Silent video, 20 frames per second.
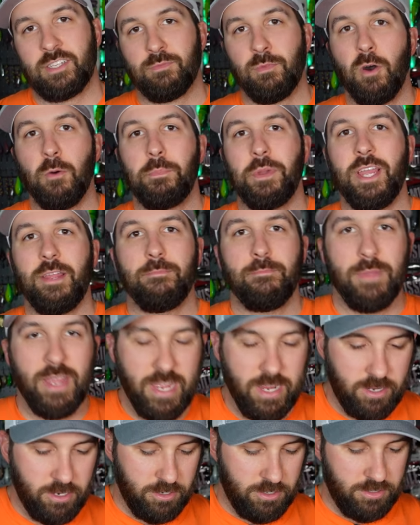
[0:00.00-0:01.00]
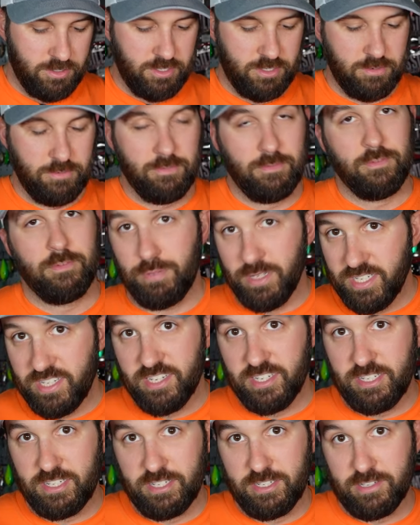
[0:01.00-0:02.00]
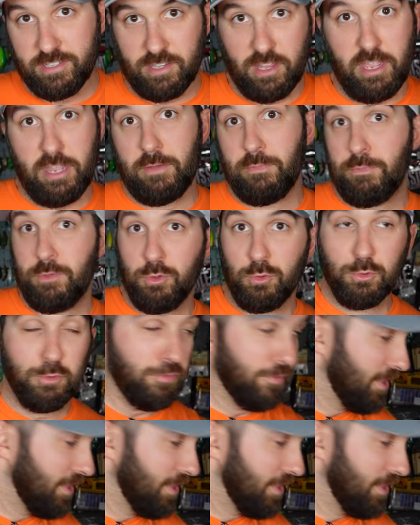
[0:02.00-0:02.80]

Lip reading: small bait makers, businesses like Mule